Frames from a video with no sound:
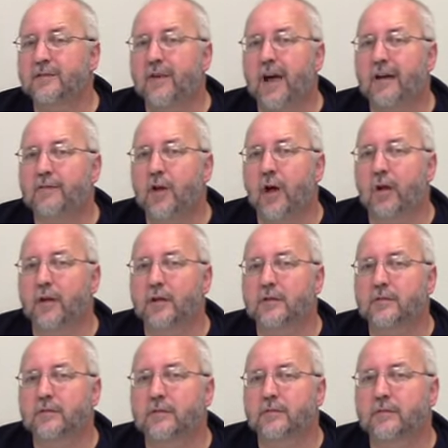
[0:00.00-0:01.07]

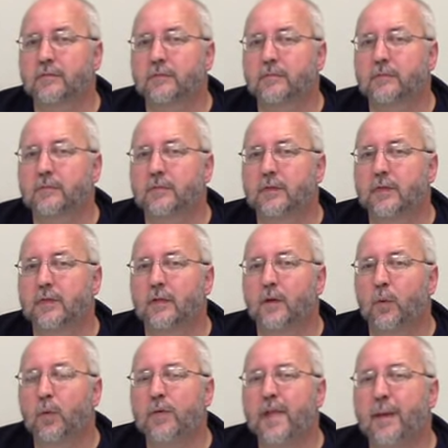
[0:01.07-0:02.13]
$5.
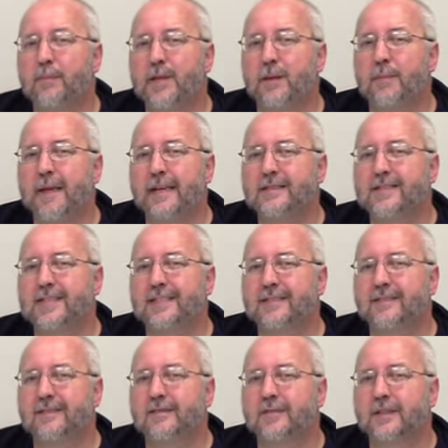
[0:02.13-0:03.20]
Wouldn't that be amazing?
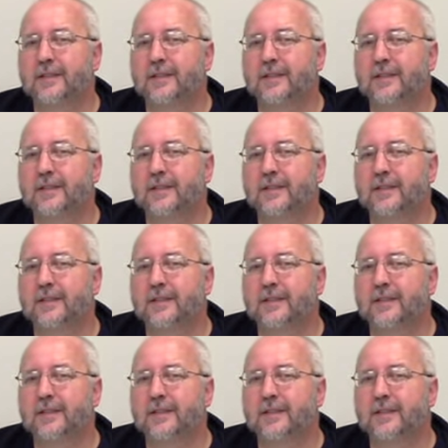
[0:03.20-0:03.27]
